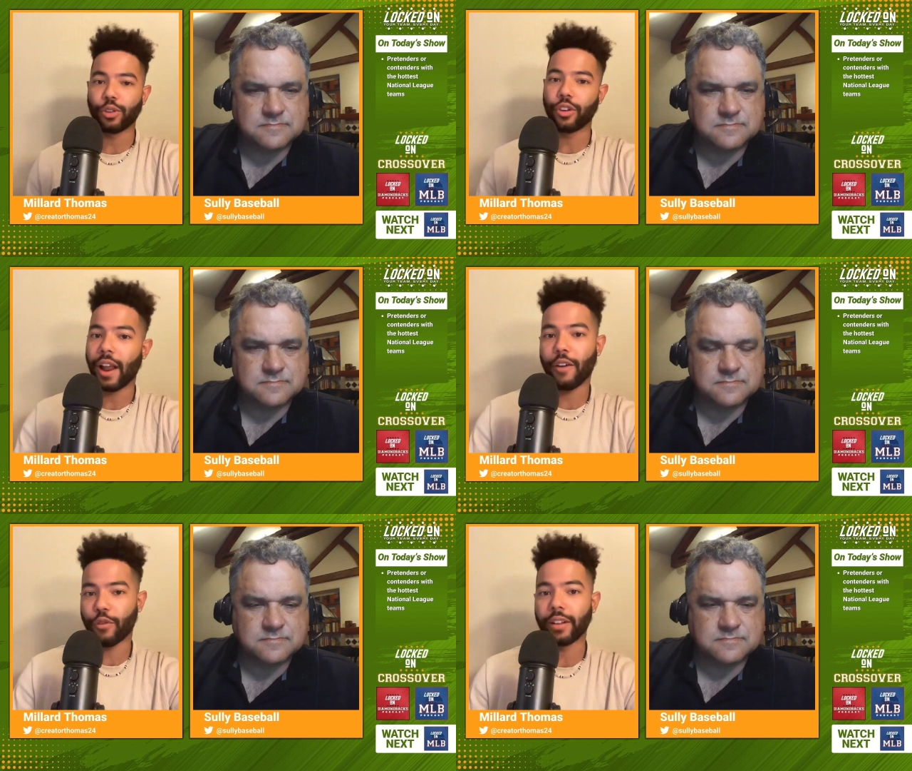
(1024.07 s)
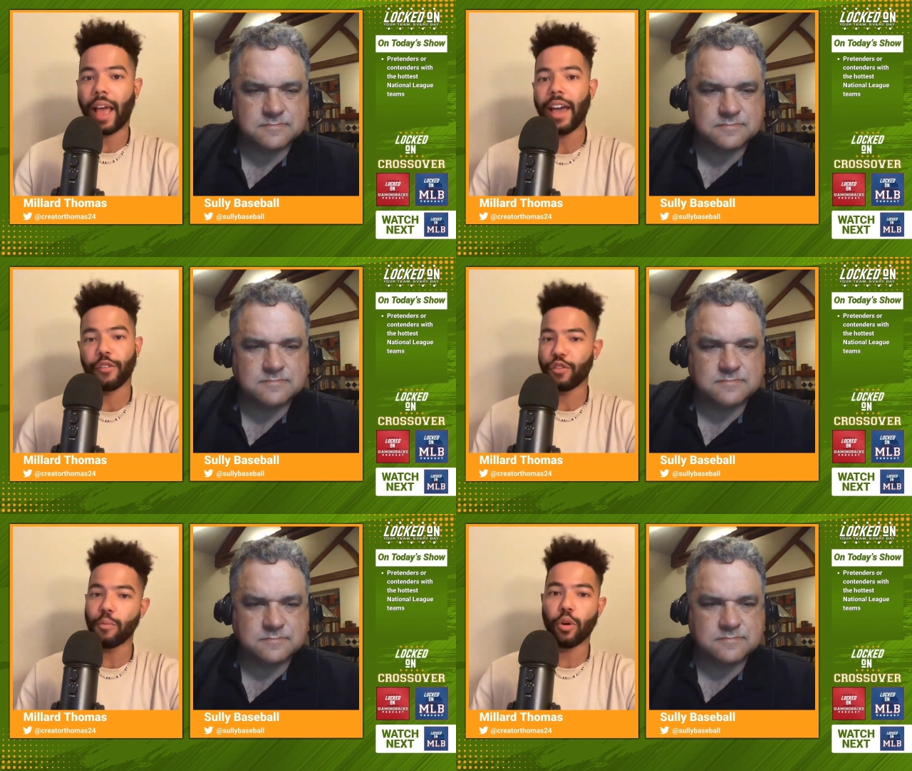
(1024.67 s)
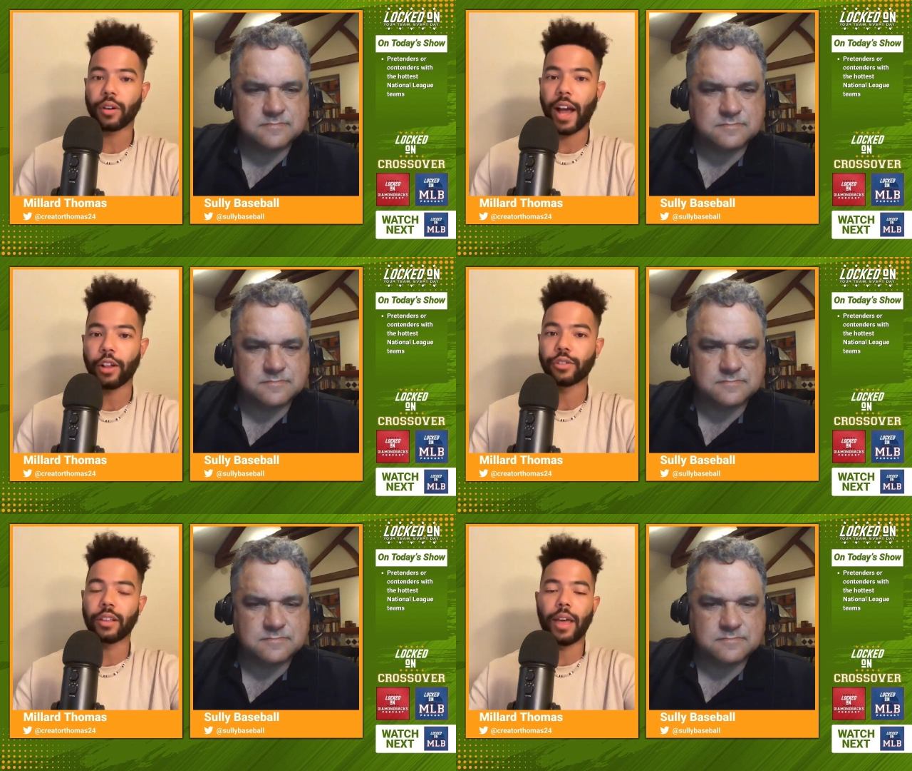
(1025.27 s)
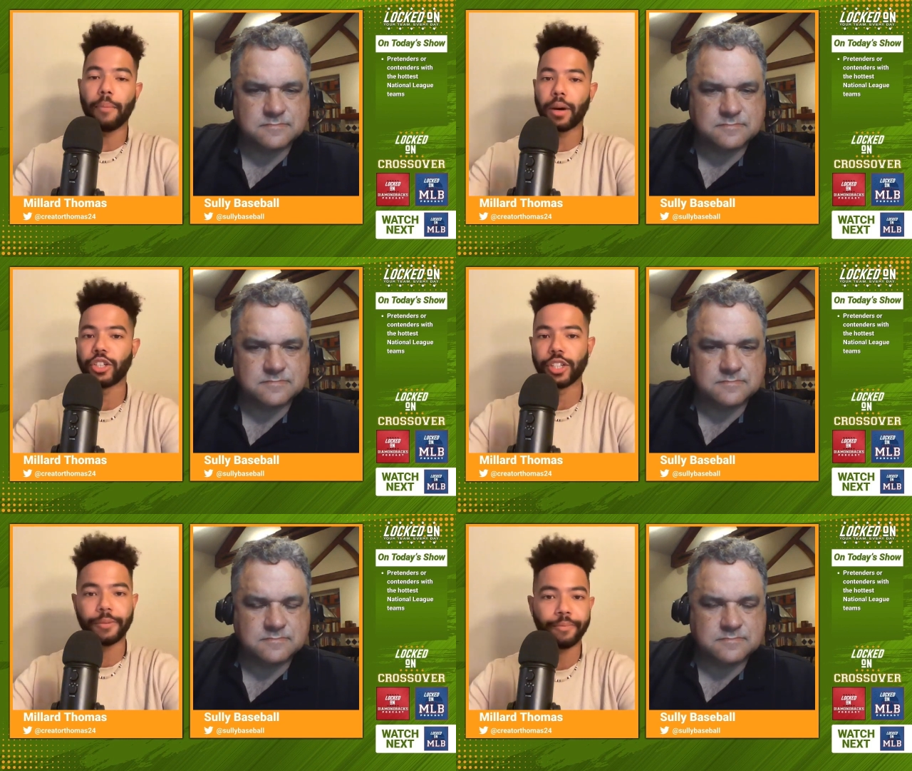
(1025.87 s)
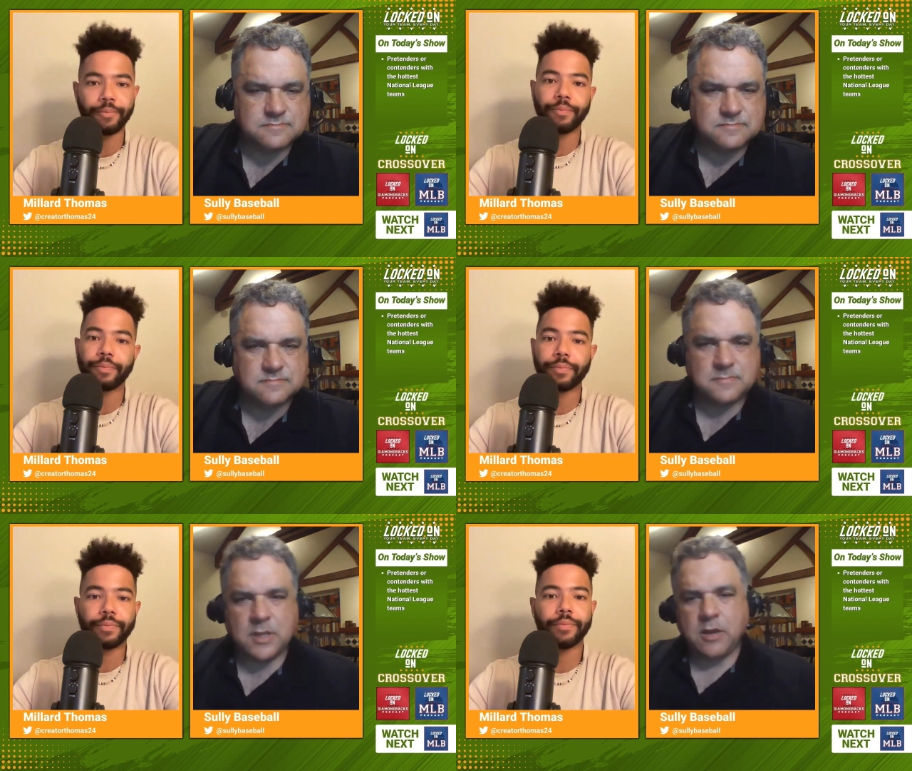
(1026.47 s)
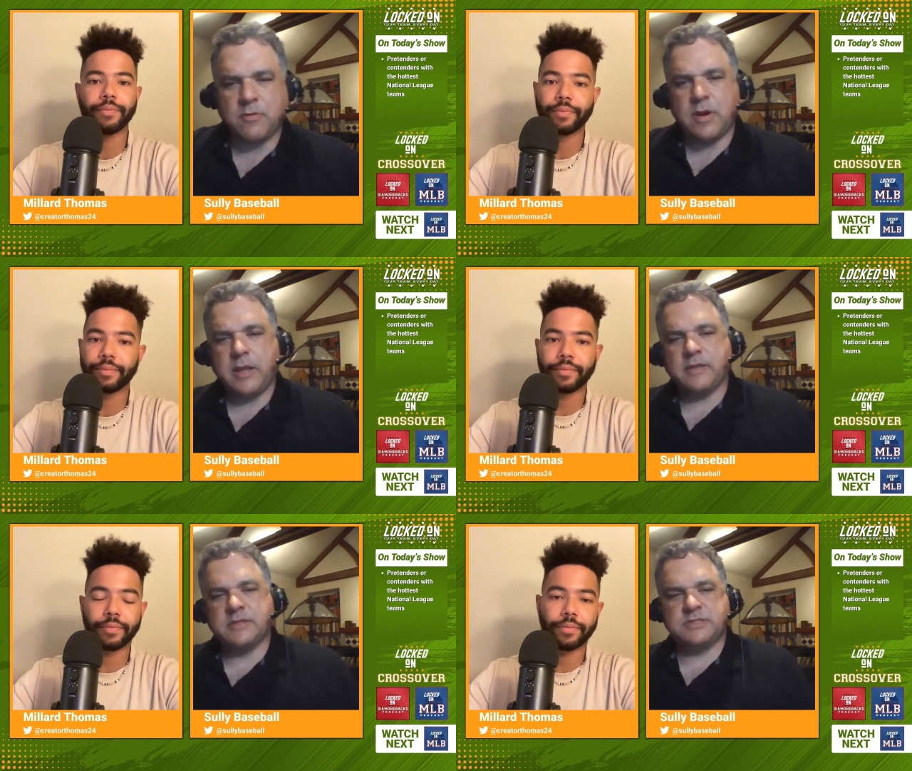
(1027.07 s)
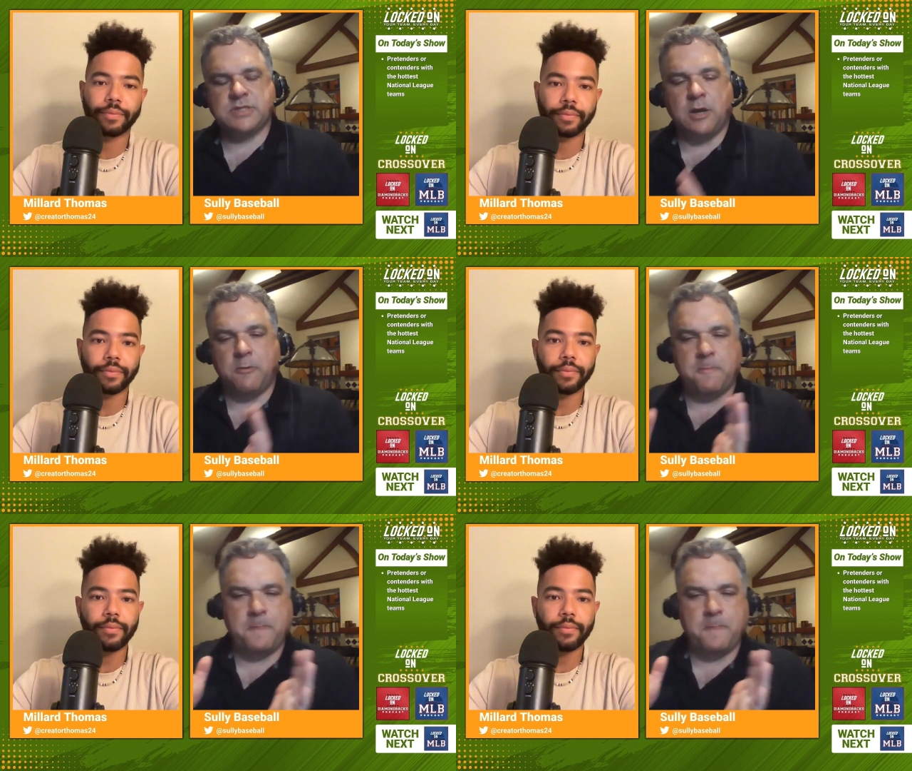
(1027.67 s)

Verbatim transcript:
Speaker 1: they're not afraid to add a few more dollars on that budget. All right. So